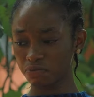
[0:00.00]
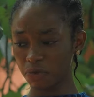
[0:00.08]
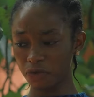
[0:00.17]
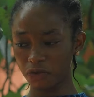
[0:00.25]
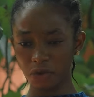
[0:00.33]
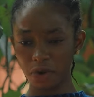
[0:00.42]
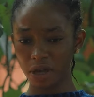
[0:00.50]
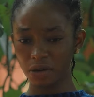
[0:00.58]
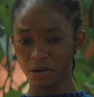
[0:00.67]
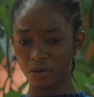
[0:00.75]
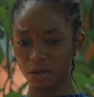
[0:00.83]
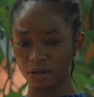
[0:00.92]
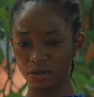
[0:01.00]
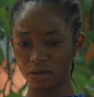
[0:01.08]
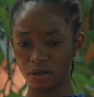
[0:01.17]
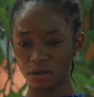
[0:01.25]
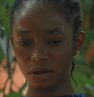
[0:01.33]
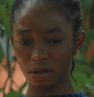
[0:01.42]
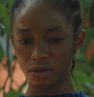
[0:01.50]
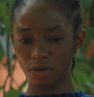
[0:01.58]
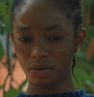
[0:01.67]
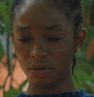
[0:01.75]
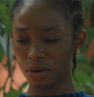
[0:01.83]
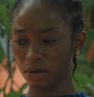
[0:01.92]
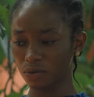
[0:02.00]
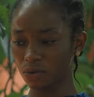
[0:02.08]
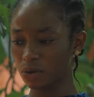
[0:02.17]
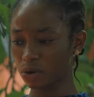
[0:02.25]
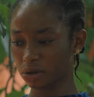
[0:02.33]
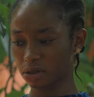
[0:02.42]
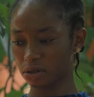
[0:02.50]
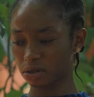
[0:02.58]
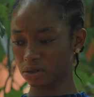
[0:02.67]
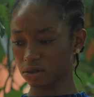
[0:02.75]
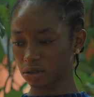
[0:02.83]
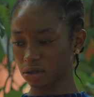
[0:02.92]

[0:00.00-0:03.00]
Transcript: Before I knew it, it grew out worse.